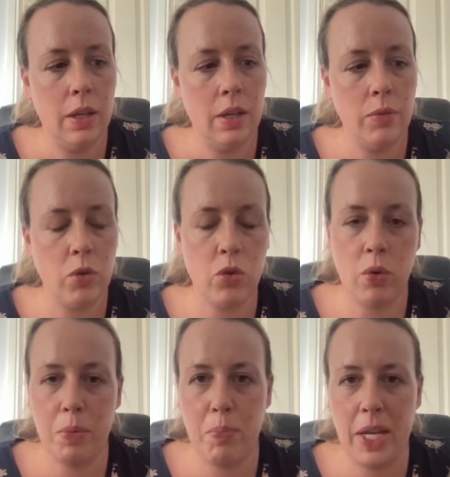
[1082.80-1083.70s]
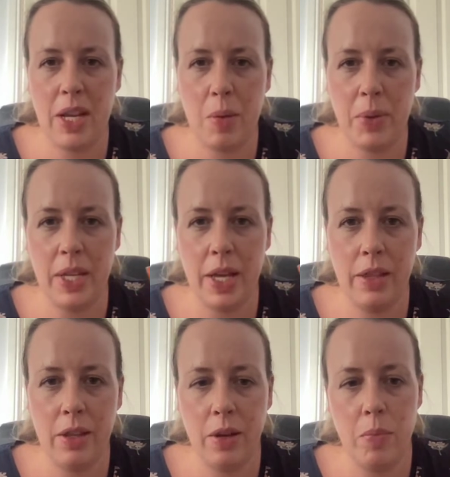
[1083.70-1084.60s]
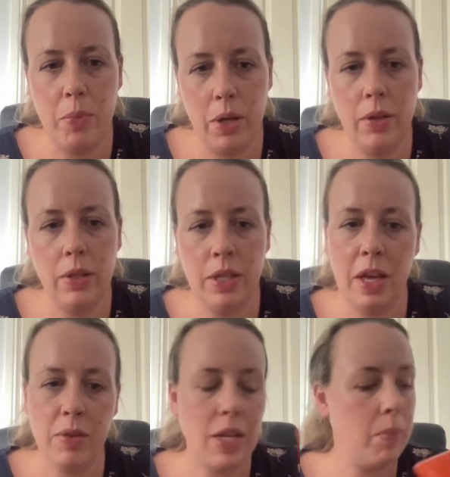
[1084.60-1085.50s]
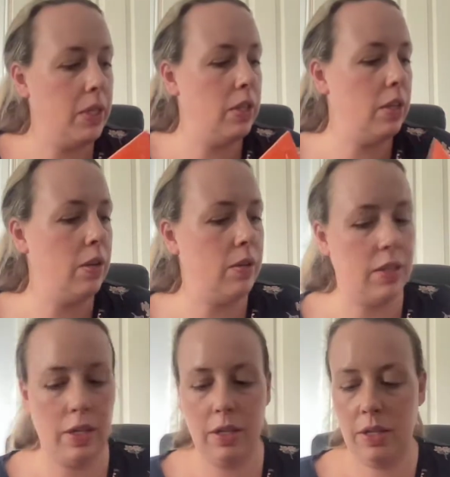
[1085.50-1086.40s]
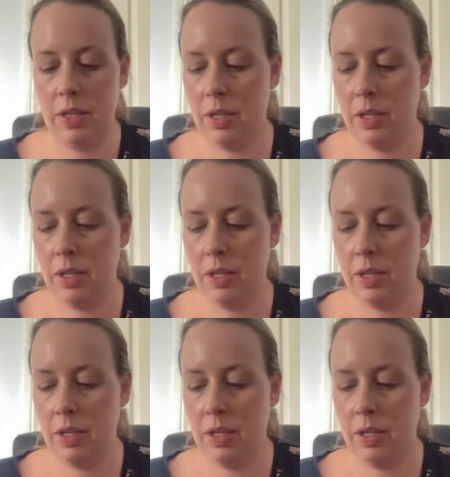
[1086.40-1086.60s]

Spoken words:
Not sure I'd pick it up again though, but yeah, I was happy to use it.